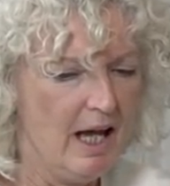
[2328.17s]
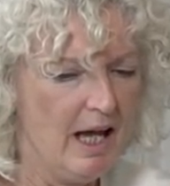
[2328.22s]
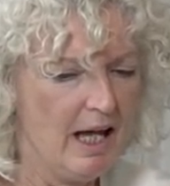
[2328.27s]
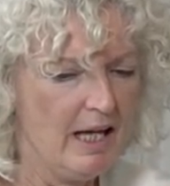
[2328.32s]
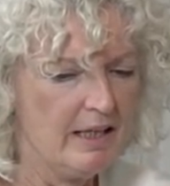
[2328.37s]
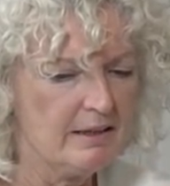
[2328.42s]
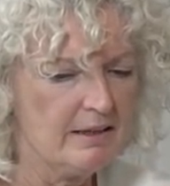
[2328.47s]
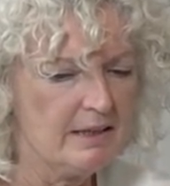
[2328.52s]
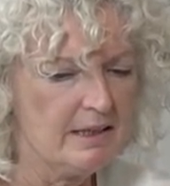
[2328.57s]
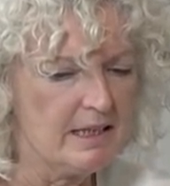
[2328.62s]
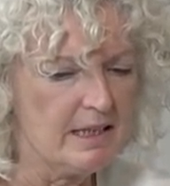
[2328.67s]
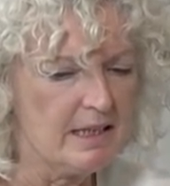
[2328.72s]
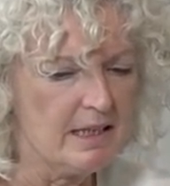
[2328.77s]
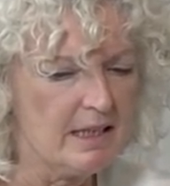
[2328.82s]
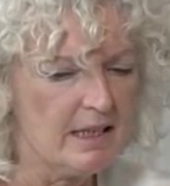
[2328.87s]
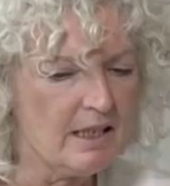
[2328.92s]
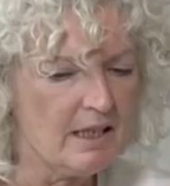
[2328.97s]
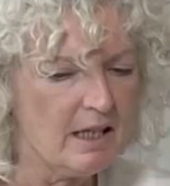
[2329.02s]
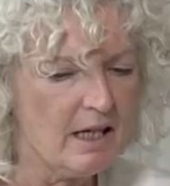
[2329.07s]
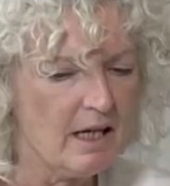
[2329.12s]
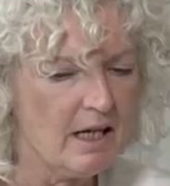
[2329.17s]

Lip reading: And he